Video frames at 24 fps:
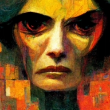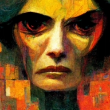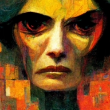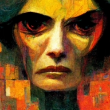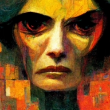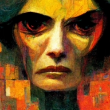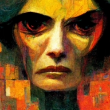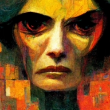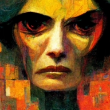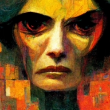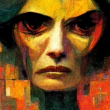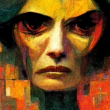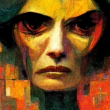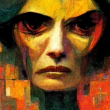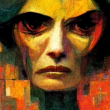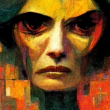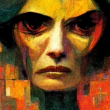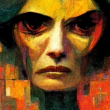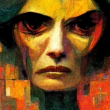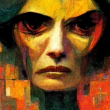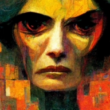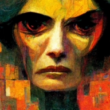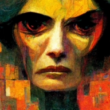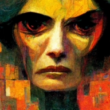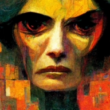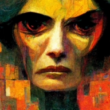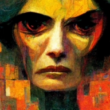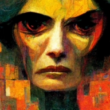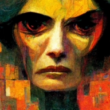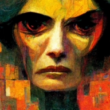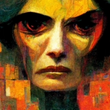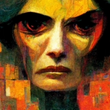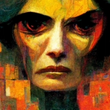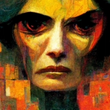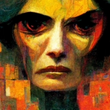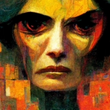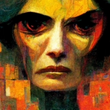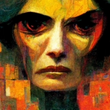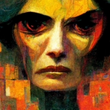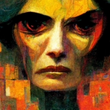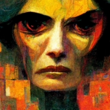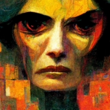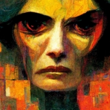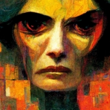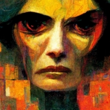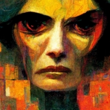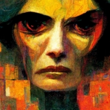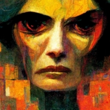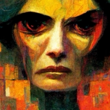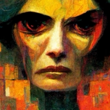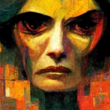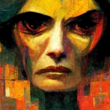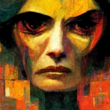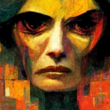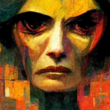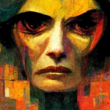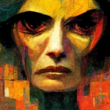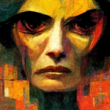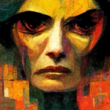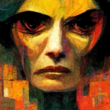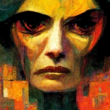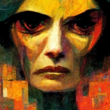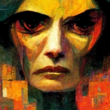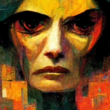Nobody speaks.